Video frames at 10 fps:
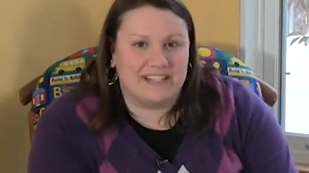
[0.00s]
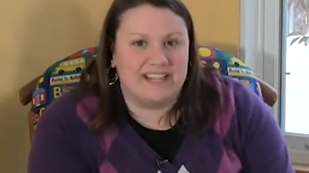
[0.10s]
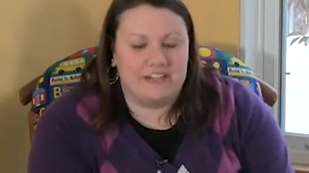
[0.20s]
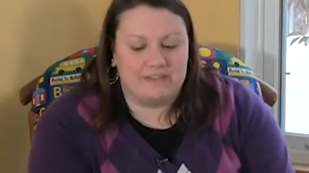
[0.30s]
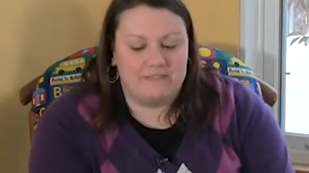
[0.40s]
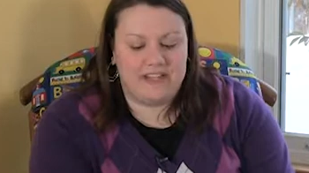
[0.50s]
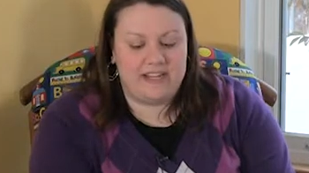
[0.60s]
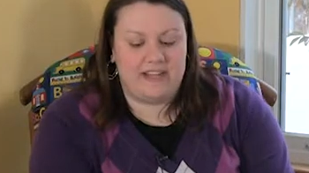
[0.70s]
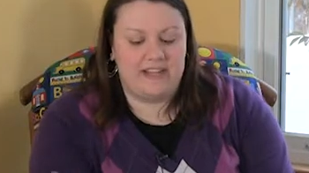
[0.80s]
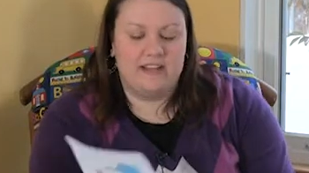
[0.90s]
letter
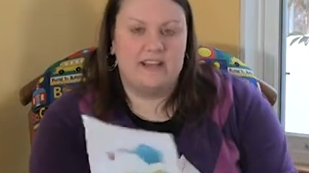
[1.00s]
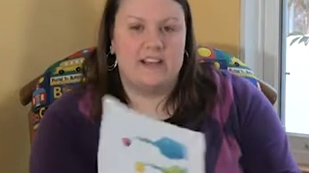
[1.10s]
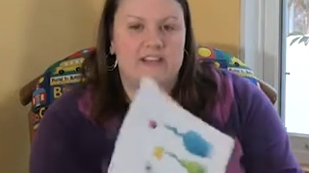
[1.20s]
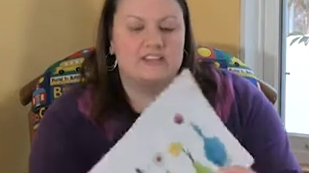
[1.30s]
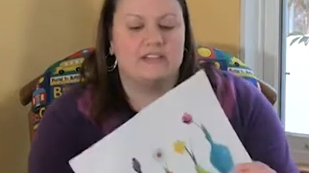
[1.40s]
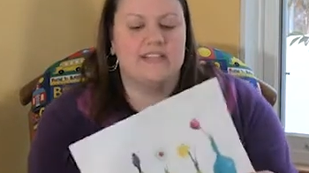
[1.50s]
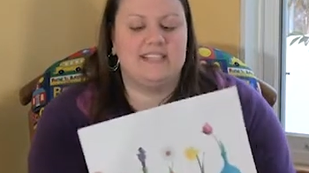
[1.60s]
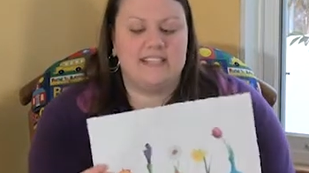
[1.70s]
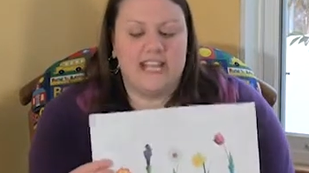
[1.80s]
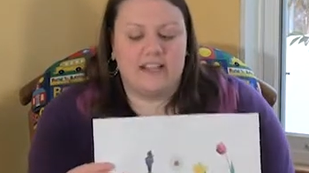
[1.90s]
V. So
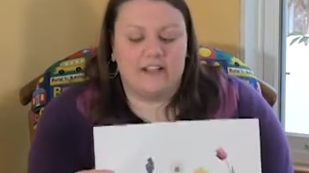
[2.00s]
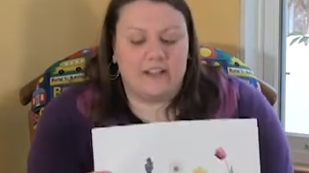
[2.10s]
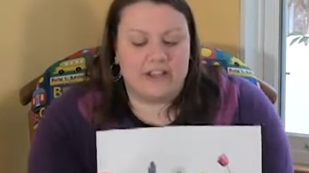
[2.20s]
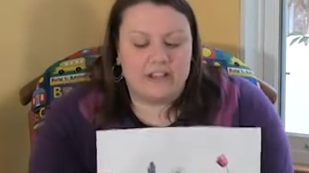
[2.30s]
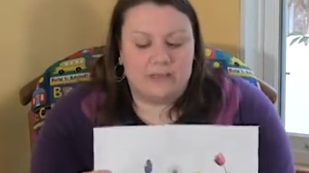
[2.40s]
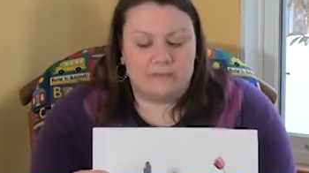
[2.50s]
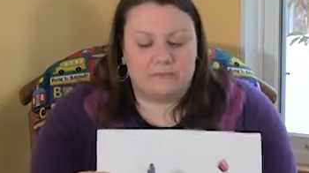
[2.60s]
let's take a look.